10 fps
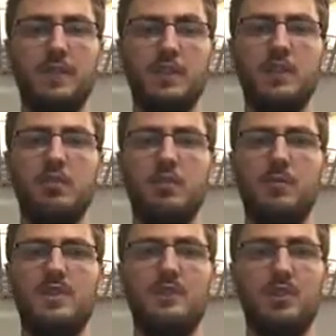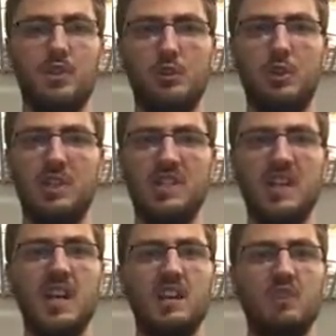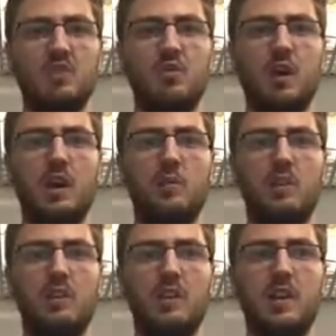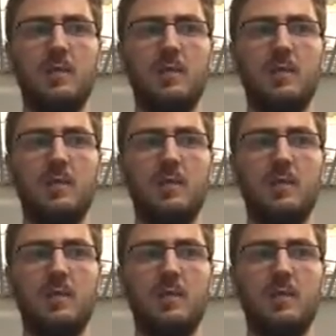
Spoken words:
snare drums different tunings. So I would